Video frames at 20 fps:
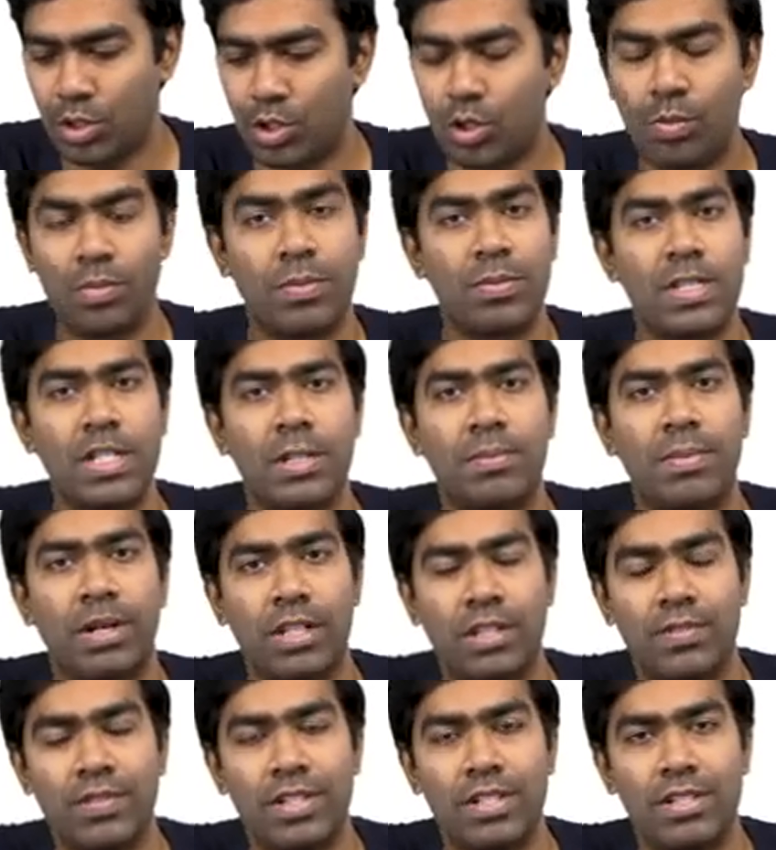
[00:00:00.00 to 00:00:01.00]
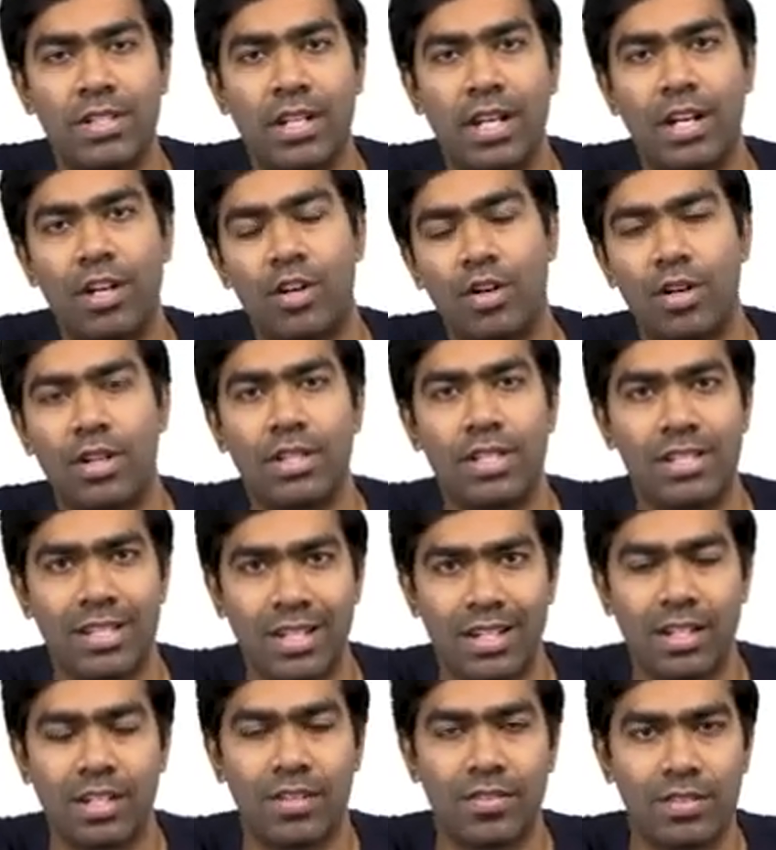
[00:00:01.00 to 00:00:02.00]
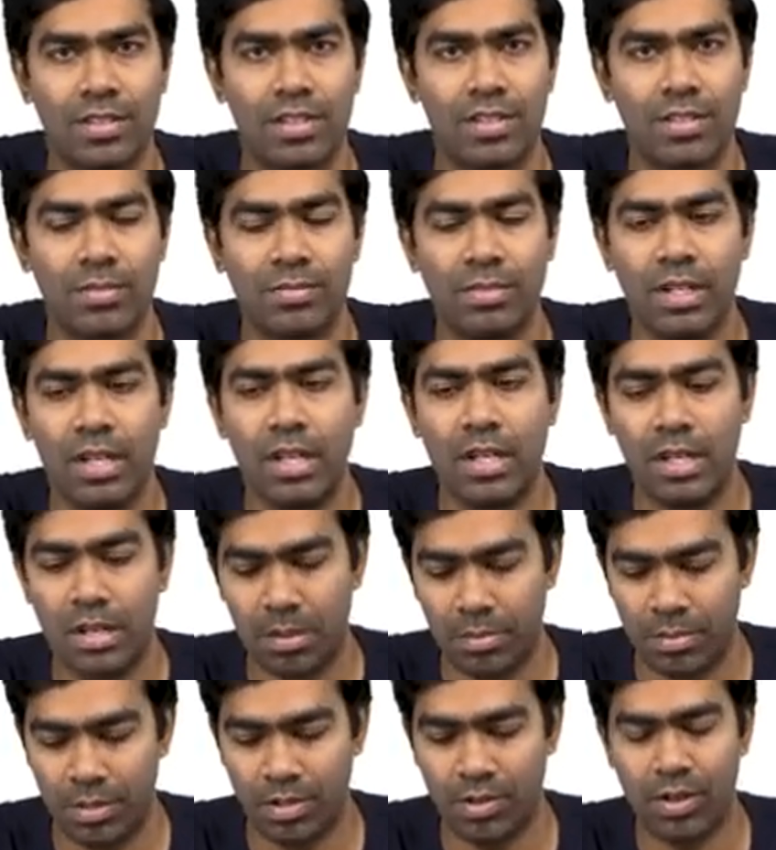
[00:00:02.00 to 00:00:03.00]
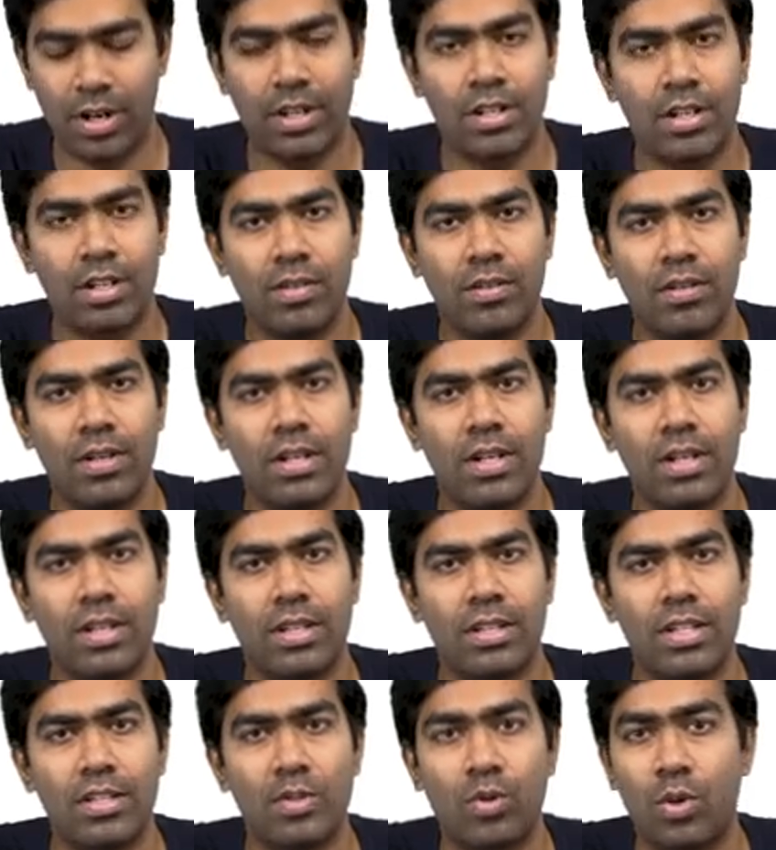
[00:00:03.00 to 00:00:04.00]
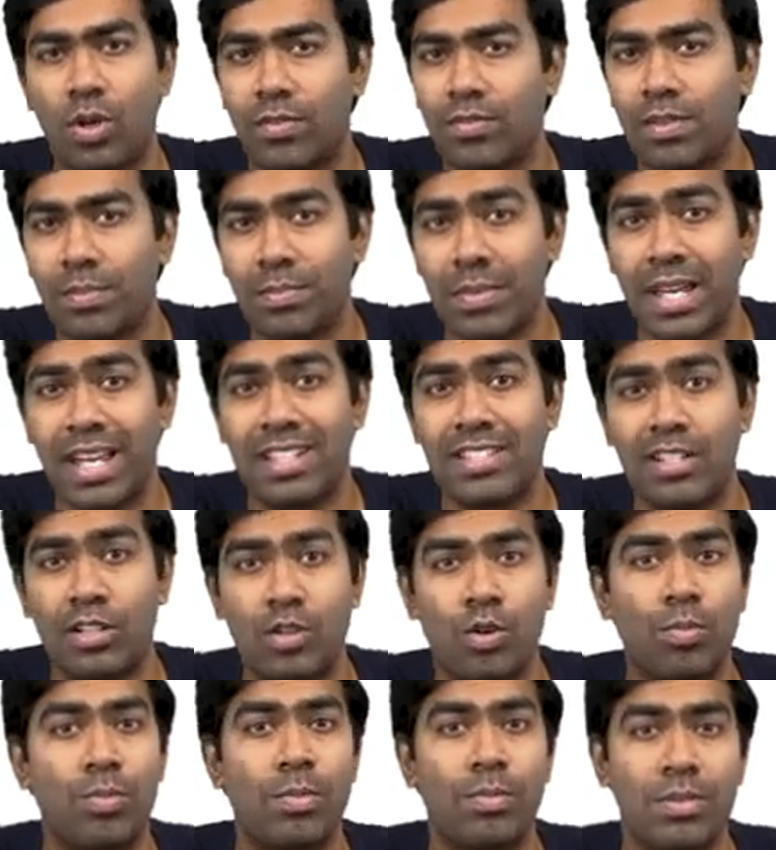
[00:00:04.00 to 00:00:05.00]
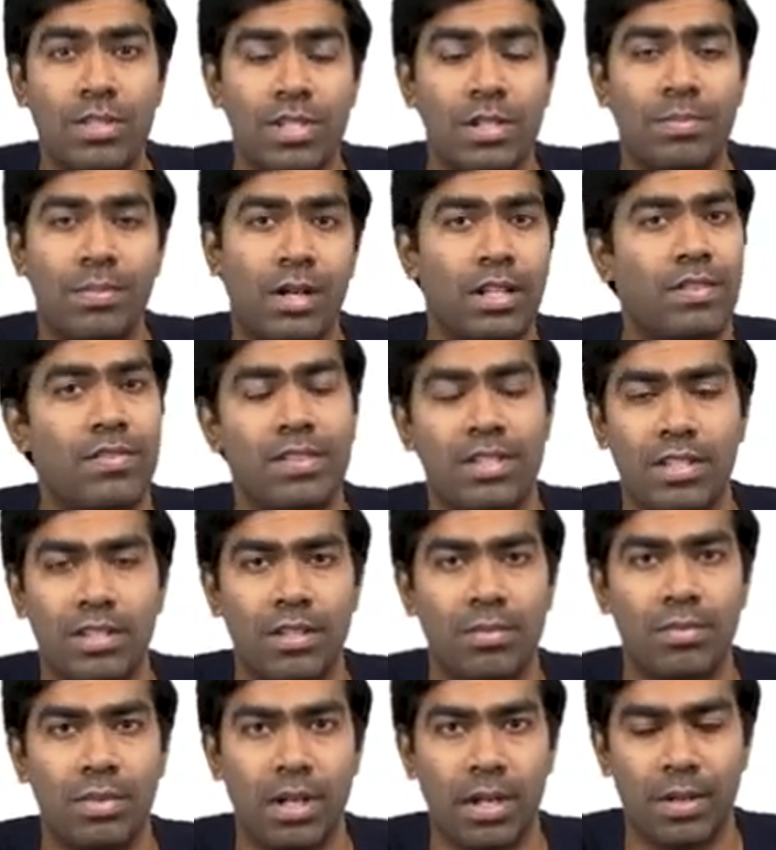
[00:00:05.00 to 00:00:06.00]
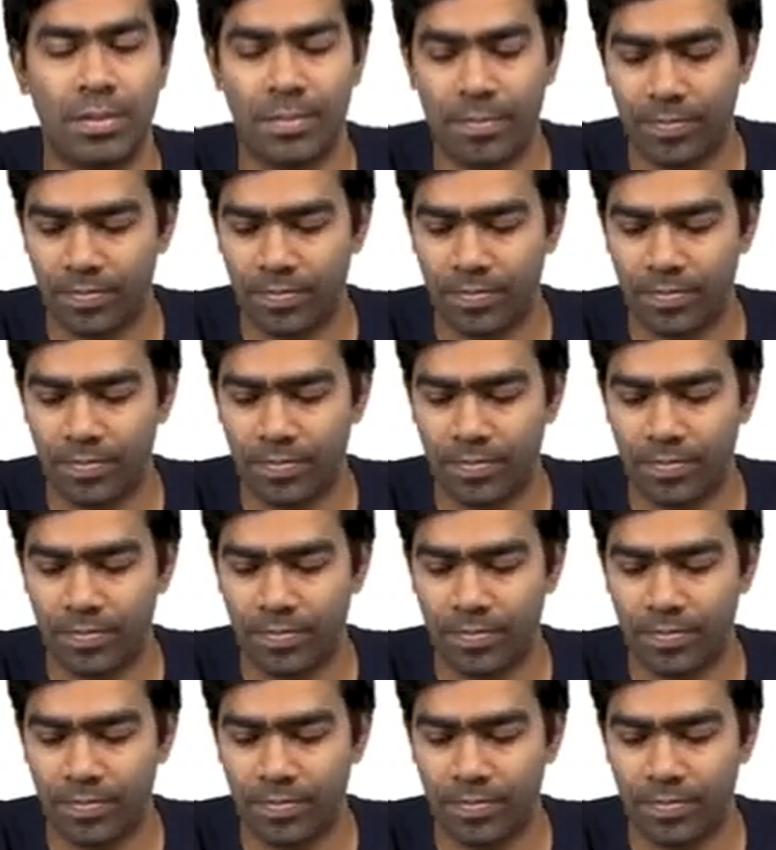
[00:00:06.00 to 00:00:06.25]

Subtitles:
the dopaminergic pathways later on in the central nervous system. But right now, this is one of the major dopaminergic pathways in the brain.